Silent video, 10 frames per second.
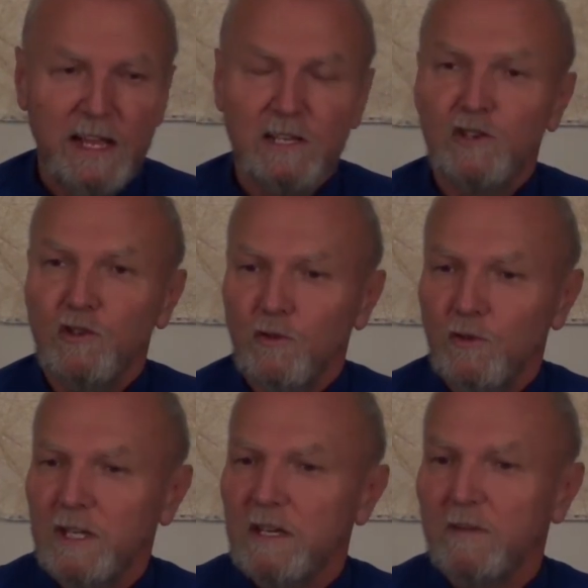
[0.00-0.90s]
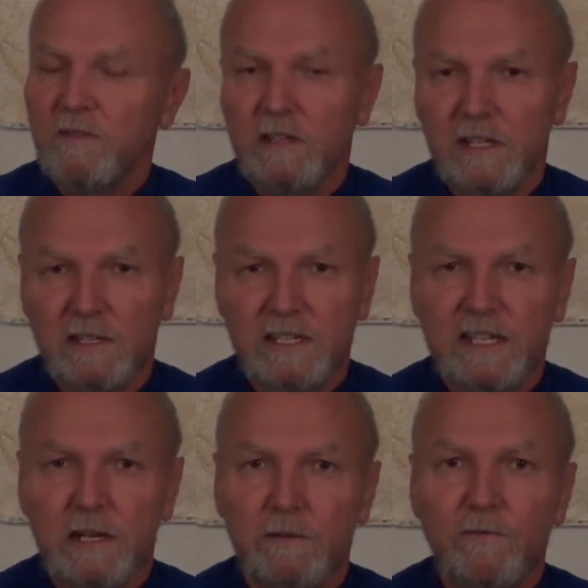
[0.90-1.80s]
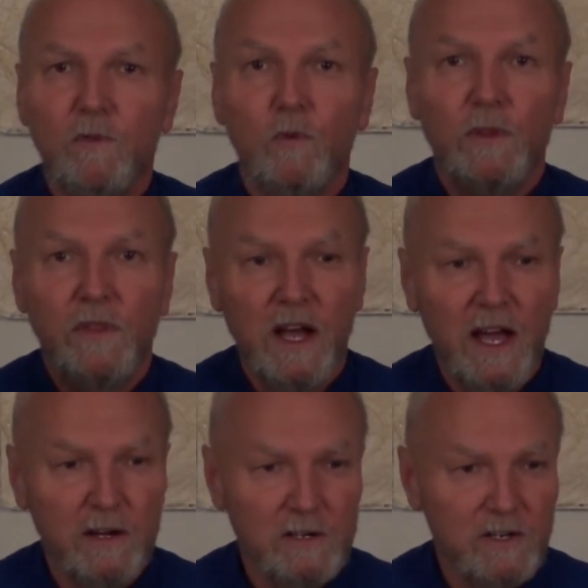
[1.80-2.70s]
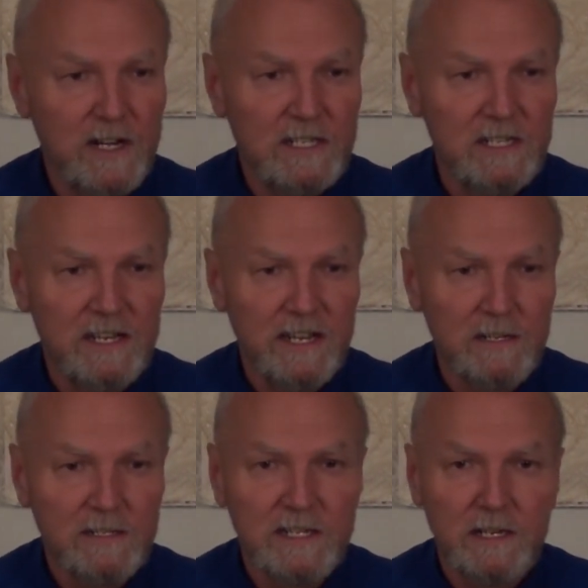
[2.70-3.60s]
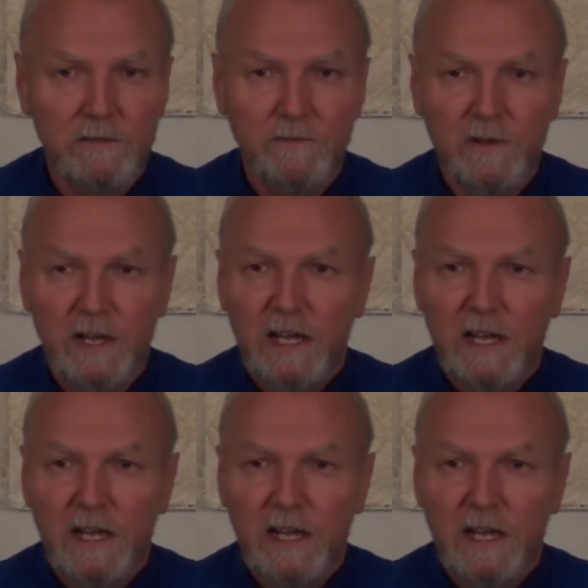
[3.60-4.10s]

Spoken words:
It's union of the little self with the higher transcendental self.